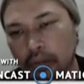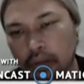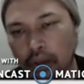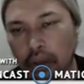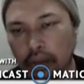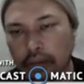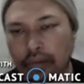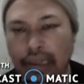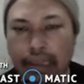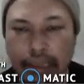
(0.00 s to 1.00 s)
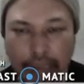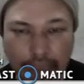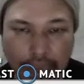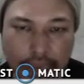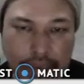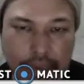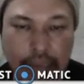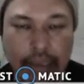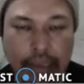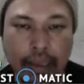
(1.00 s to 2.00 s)
really the case
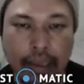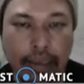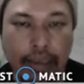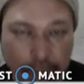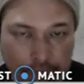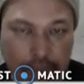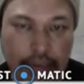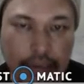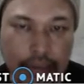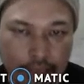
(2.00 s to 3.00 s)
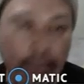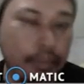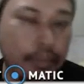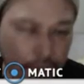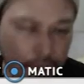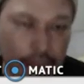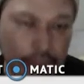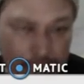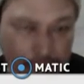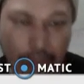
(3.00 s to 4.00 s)
in this time,
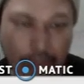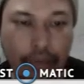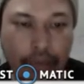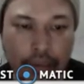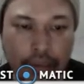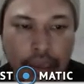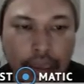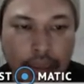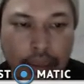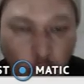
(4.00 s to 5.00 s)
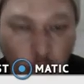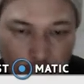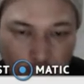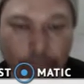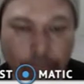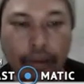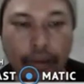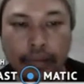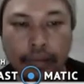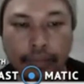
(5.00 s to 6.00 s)
in this level, in MUET
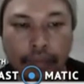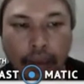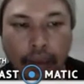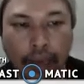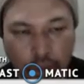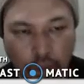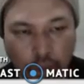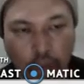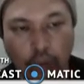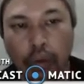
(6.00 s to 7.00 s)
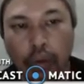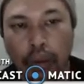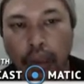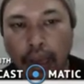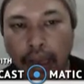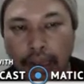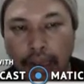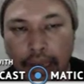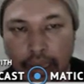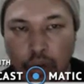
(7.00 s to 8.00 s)
level. I don't know.
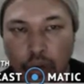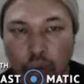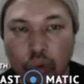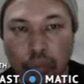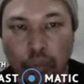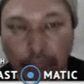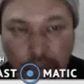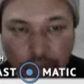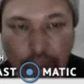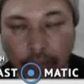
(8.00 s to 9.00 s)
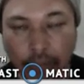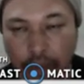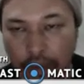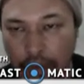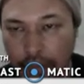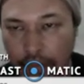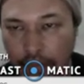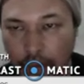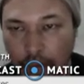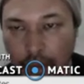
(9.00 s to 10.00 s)
I don't do much reading for the
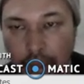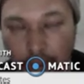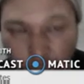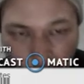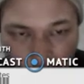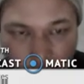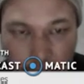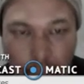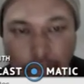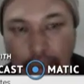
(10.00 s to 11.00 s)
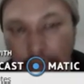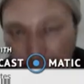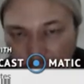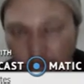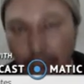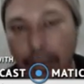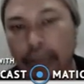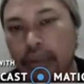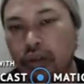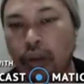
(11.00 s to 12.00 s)
new format, but the last
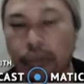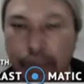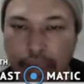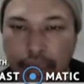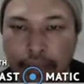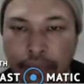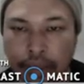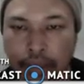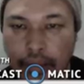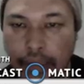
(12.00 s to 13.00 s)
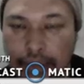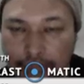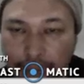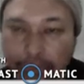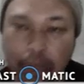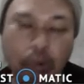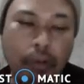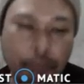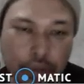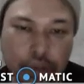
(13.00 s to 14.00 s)
format is always there. They try to
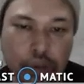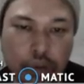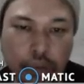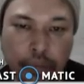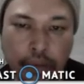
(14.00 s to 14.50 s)
confuse you.